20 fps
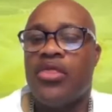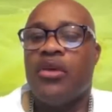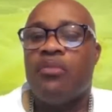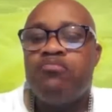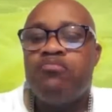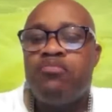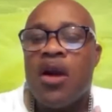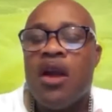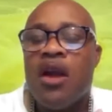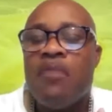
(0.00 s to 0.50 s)

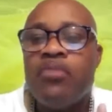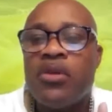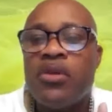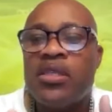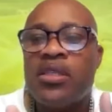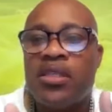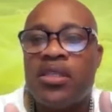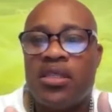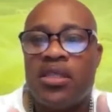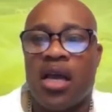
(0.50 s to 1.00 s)
The
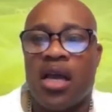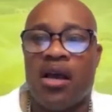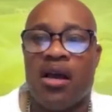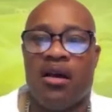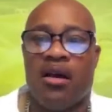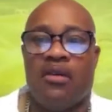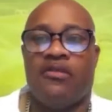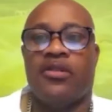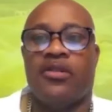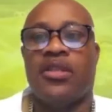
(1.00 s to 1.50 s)
purpose
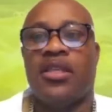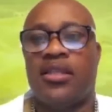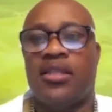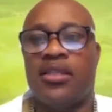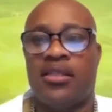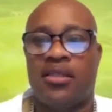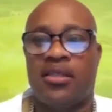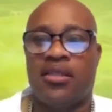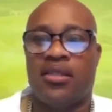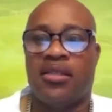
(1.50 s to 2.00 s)

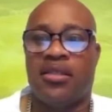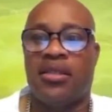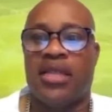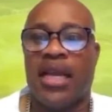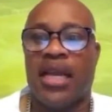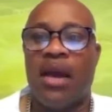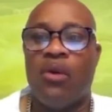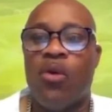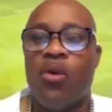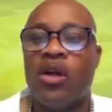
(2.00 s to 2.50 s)

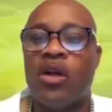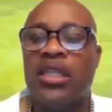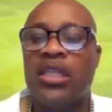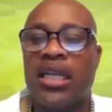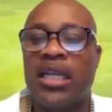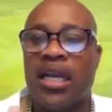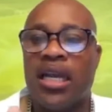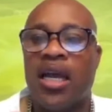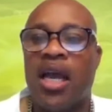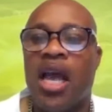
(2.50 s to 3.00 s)
that I want
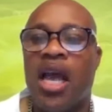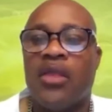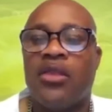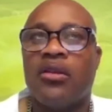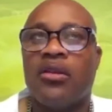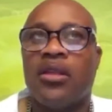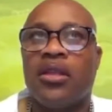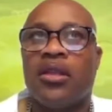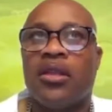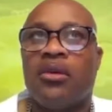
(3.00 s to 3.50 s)
you to get,
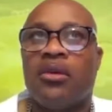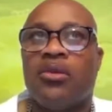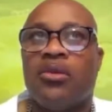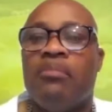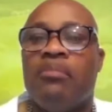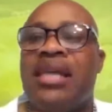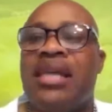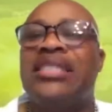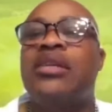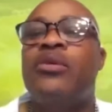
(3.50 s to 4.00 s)

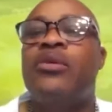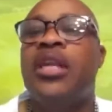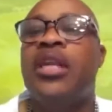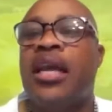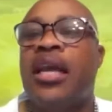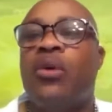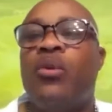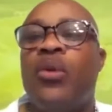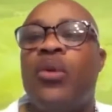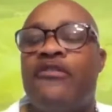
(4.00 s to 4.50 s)
the message I want
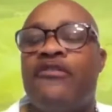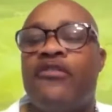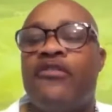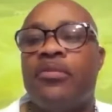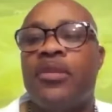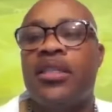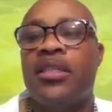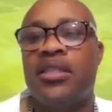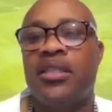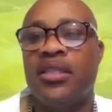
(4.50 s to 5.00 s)
you to get away
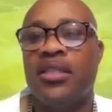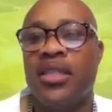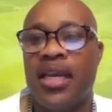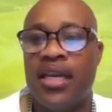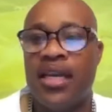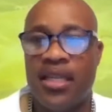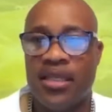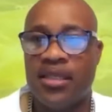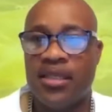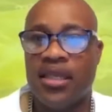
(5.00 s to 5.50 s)
from this
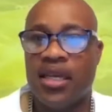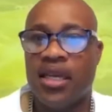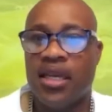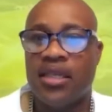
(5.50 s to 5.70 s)
tonight is